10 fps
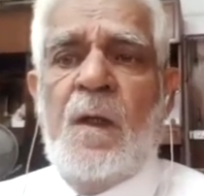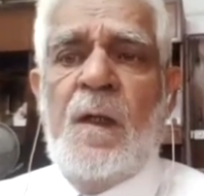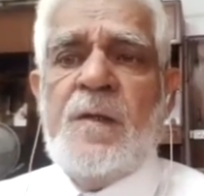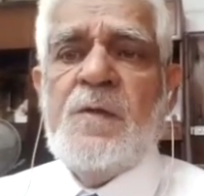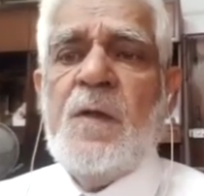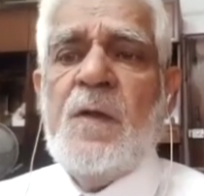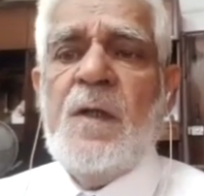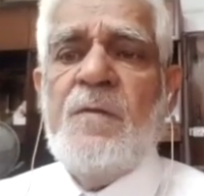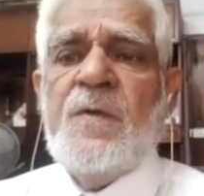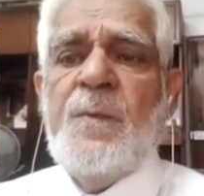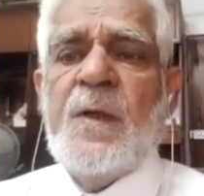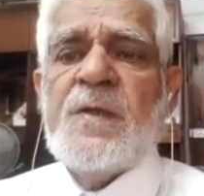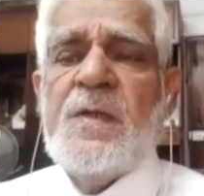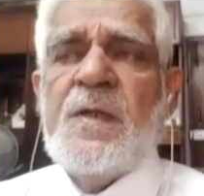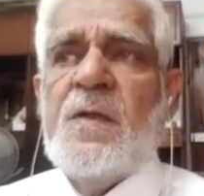It's not enough the
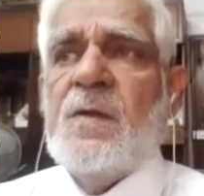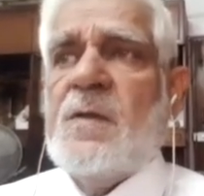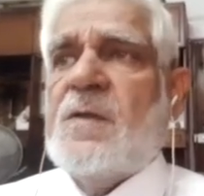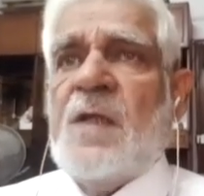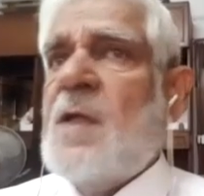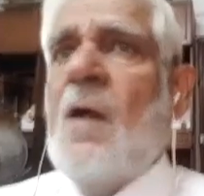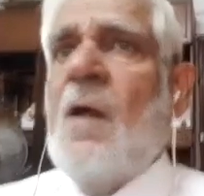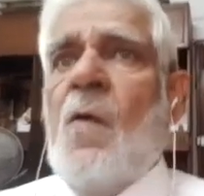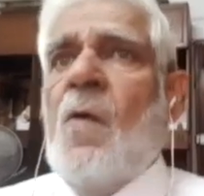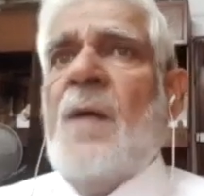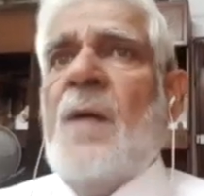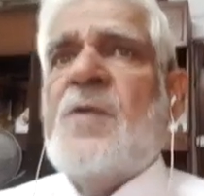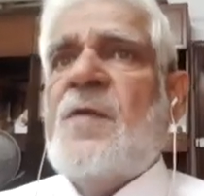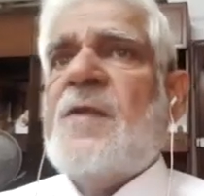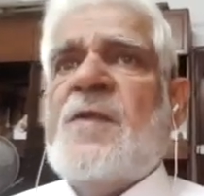person that says, oh, I'm
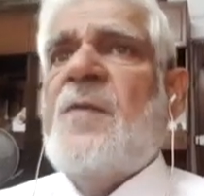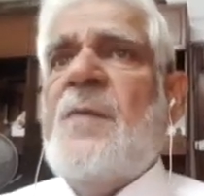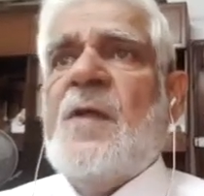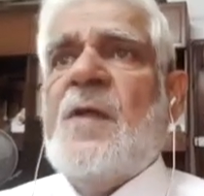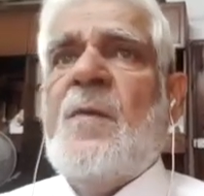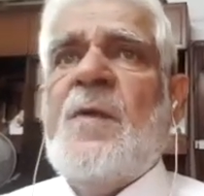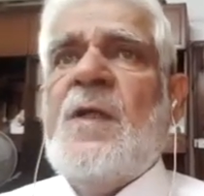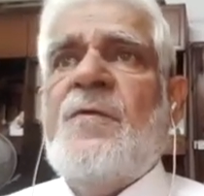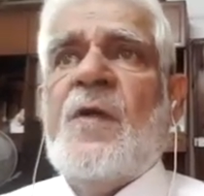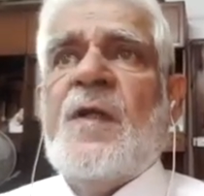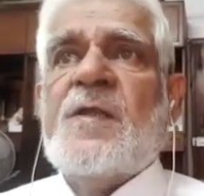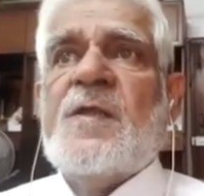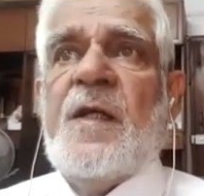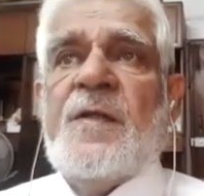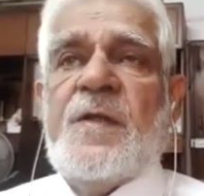stressed, give me a remedy for
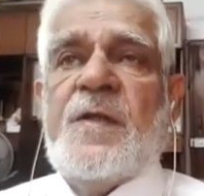anxiety.